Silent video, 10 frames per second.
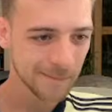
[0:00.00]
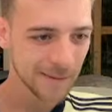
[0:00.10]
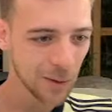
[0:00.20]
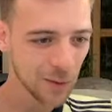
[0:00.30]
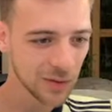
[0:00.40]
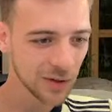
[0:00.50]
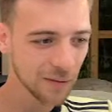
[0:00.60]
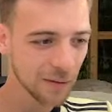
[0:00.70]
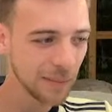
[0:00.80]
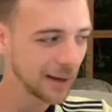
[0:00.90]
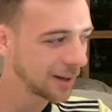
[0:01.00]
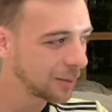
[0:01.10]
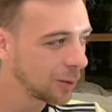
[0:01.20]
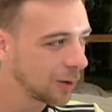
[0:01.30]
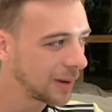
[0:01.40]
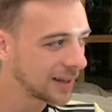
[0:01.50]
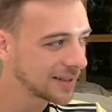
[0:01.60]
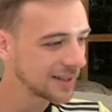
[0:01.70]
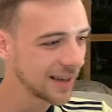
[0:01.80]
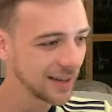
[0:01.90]
No one's going for backup
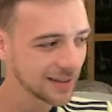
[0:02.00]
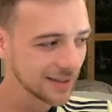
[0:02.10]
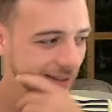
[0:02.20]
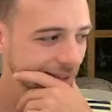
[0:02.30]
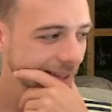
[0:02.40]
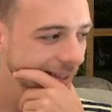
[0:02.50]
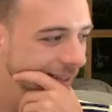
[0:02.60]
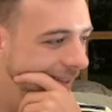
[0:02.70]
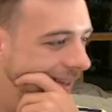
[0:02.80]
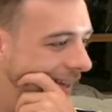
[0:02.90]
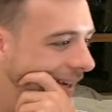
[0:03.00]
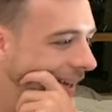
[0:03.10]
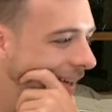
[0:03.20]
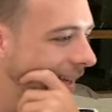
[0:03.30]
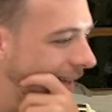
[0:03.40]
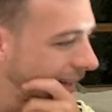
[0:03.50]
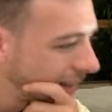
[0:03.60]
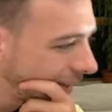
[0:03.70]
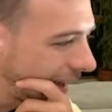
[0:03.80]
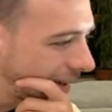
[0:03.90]
quarterbacks yet. I
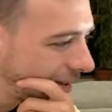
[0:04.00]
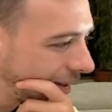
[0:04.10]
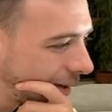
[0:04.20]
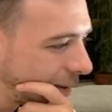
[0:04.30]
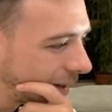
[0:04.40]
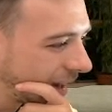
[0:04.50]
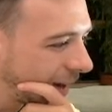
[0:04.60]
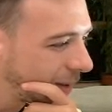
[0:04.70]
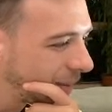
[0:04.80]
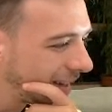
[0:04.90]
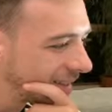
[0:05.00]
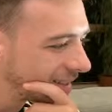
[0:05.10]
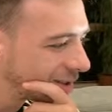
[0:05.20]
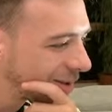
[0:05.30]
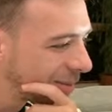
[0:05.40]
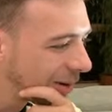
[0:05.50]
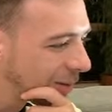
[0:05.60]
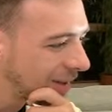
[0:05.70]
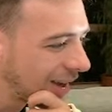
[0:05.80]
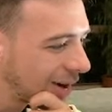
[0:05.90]
don't know how he made it to the Super Bowl
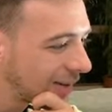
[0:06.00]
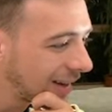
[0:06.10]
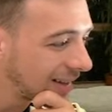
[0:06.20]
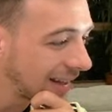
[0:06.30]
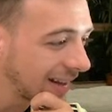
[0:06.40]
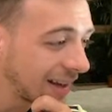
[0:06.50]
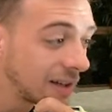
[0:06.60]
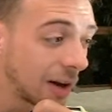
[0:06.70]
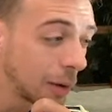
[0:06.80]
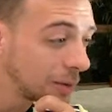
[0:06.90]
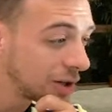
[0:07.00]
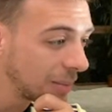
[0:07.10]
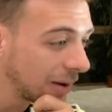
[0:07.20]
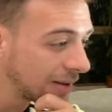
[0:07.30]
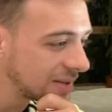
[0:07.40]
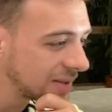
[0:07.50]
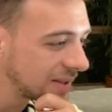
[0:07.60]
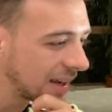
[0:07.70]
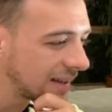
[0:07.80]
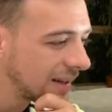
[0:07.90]
with the O-line he had. I know Joe Burrow's
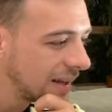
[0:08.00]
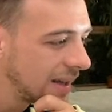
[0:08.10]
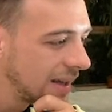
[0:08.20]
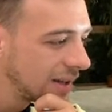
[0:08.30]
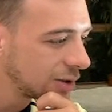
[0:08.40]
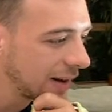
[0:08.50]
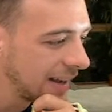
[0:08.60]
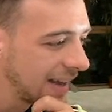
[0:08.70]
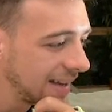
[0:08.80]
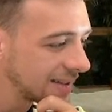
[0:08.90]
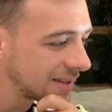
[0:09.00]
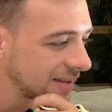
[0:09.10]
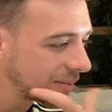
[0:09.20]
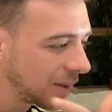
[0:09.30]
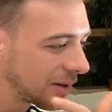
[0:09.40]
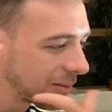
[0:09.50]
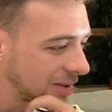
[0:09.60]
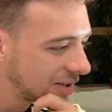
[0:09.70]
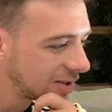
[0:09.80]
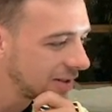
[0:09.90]
insane. Trey S, welcome
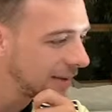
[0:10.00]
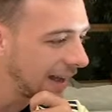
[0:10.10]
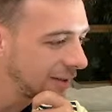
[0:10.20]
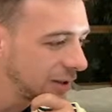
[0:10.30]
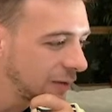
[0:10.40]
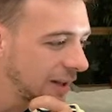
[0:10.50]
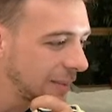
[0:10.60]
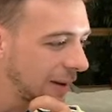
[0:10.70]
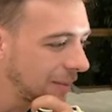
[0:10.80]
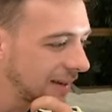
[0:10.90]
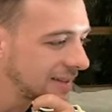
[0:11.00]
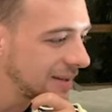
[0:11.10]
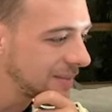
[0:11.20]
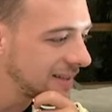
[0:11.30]
to the stream. How do you feel about my team?